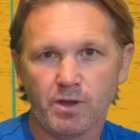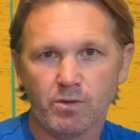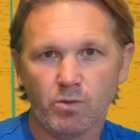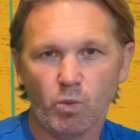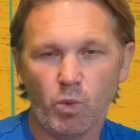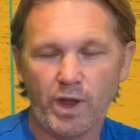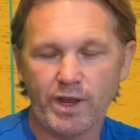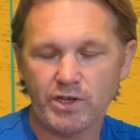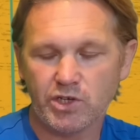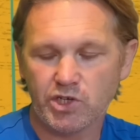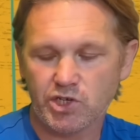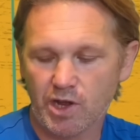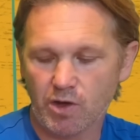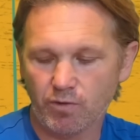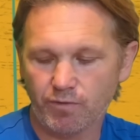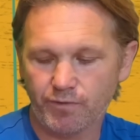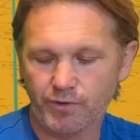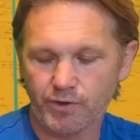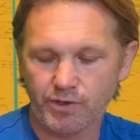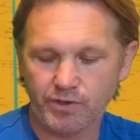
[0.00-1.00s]
Wayne
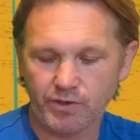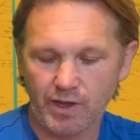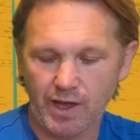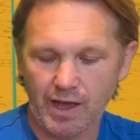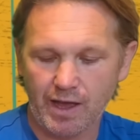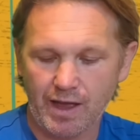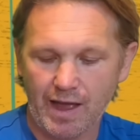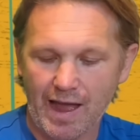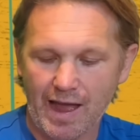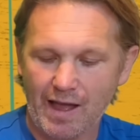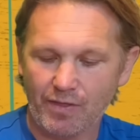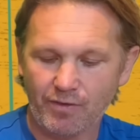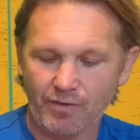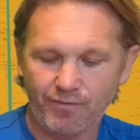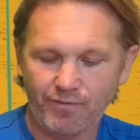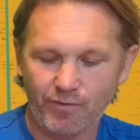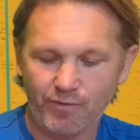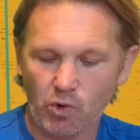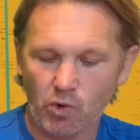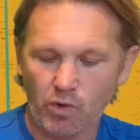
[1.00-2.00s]
Shelford at the
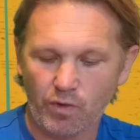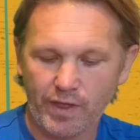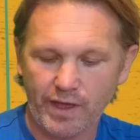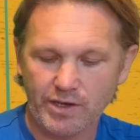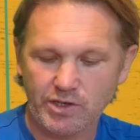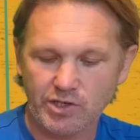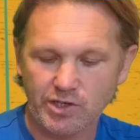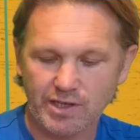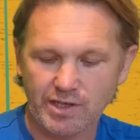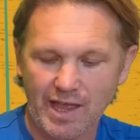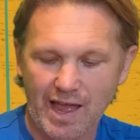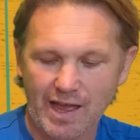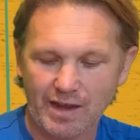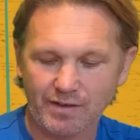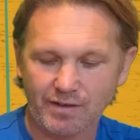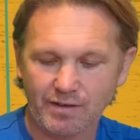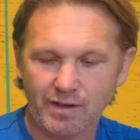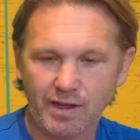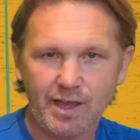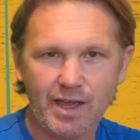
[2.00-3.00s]
fore, they just
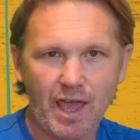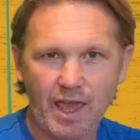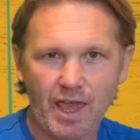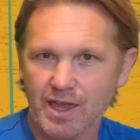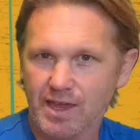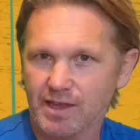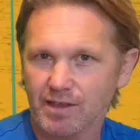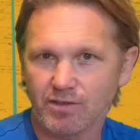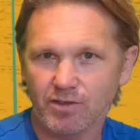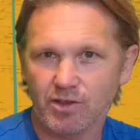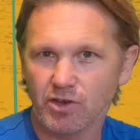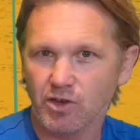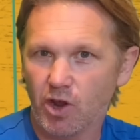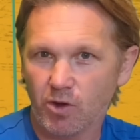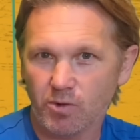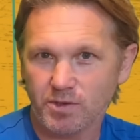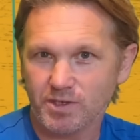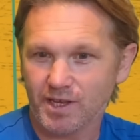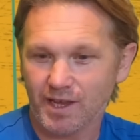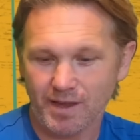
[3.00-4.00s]
had heat that
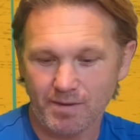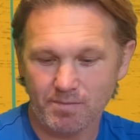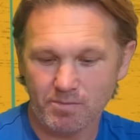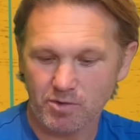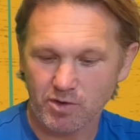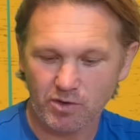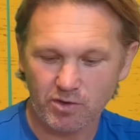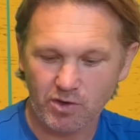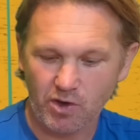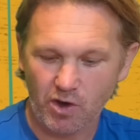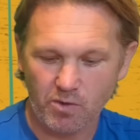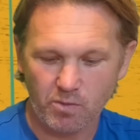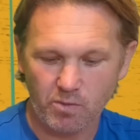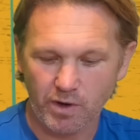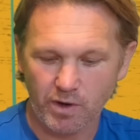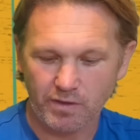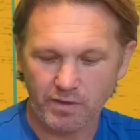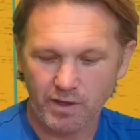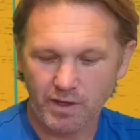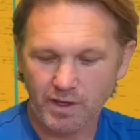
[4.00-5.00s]
no team could cope
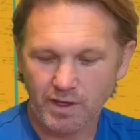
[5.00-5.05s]
with.